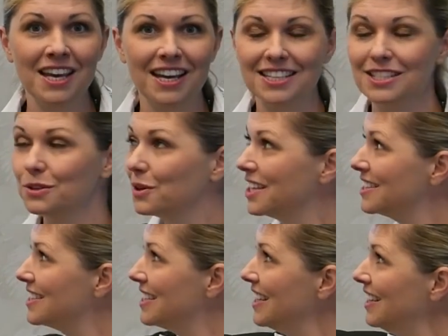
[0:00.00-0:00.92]
As you can
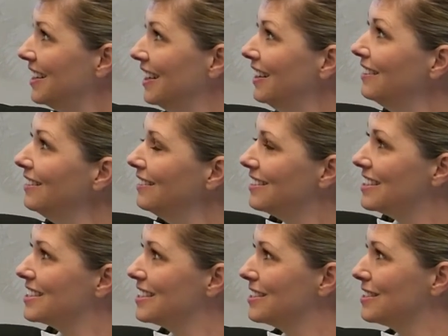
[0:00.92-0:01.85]
see here,
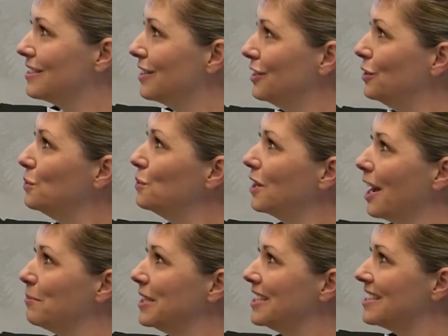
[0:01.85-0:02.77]
this is the new
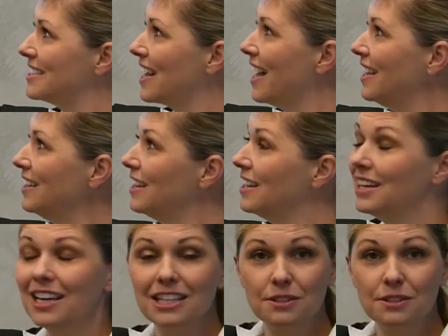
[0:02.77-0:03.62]
cabin design. It's